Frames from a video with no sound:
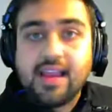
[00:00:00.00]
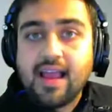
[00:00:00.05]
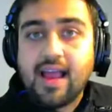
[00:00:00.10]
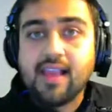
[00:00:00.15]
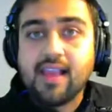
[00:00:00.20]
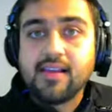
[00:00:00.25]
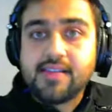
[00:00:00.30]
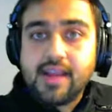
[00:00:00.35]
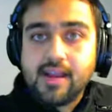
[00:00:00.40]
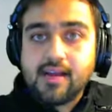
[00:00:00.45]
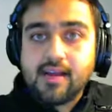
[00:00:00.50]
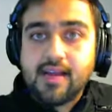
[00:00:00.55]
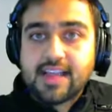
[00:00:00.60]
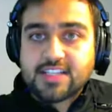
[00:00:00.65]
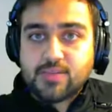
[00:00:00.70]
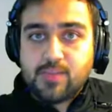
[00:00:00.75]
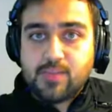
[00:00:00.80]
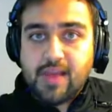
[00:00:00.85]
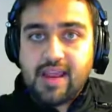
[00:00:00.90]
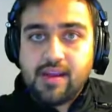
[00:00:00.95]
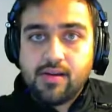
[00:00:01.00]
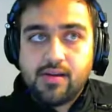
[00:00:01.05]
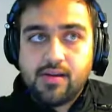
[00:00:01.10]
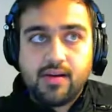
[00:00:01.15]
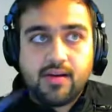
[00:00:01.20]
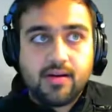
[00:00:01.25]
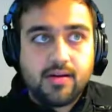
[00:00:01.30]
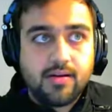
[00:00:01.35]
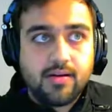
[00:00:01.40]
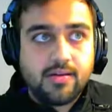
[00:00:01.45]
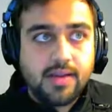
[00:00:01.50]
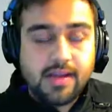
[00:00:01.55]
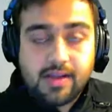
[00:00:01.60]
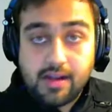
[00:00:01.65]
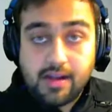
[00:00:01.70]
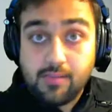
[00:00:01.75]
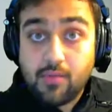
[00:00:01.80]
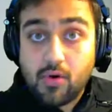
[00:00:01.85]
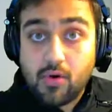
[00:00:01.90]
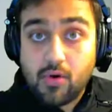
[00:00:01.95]
I'll explain
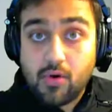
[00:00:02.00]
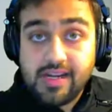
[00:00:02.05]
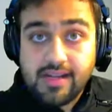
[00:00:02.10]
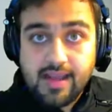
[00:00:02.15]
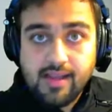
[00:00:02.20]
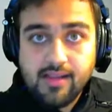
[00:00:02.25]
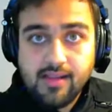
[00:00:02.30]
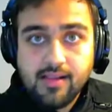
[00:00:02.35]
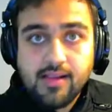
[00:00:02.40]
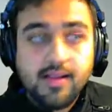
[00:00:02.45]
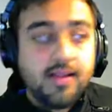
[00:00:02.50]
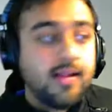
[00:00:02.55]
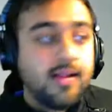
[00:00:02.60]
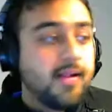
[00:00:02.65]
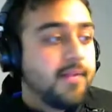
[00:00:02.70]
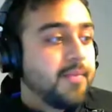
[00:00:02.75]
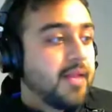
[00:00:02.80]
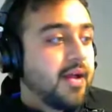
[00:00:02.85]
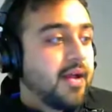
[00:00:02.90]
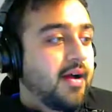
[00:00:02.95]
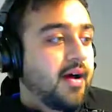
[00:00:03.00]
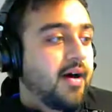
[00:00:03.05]
it in more detail.